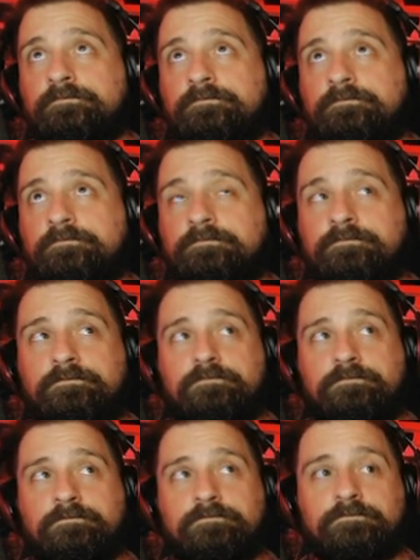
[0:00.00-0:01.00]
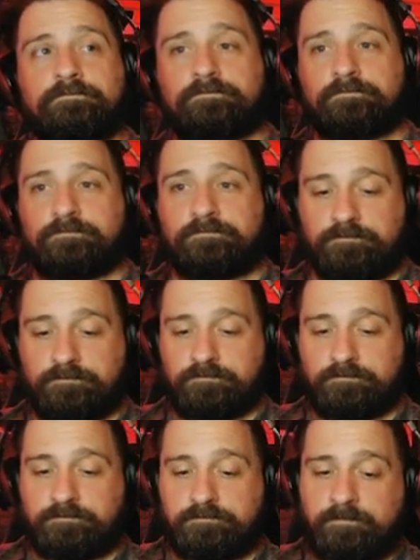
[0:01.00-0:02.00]

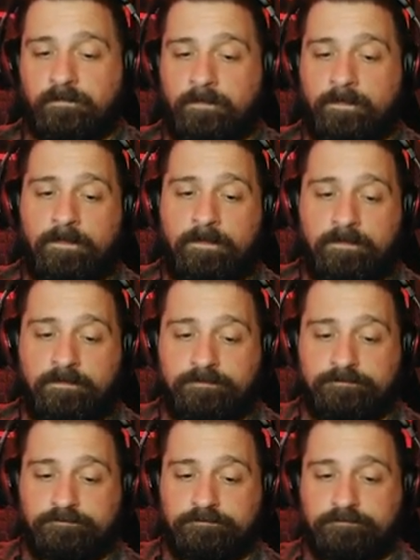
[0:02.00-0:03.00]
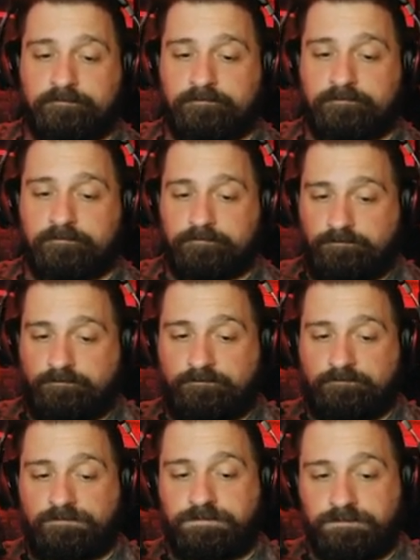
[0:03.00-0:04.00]

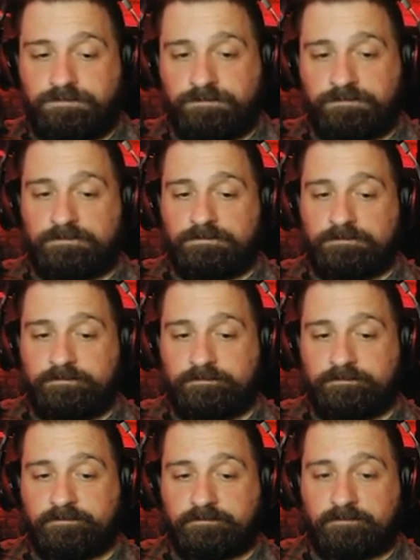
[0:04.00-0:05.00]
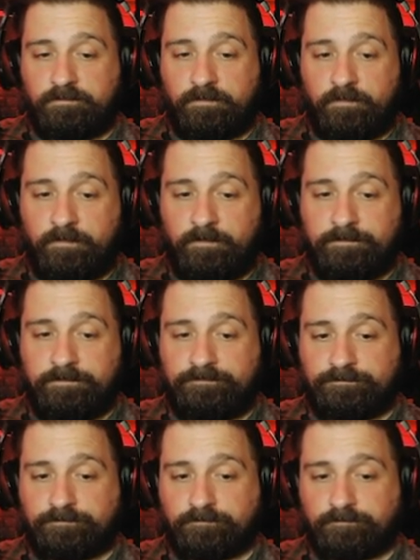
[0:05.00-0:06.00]

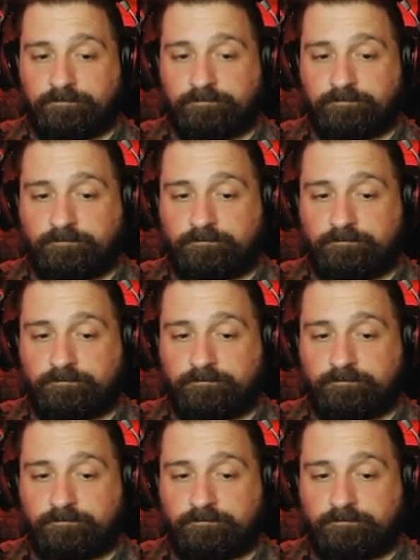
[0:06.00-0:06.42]
(not speaking)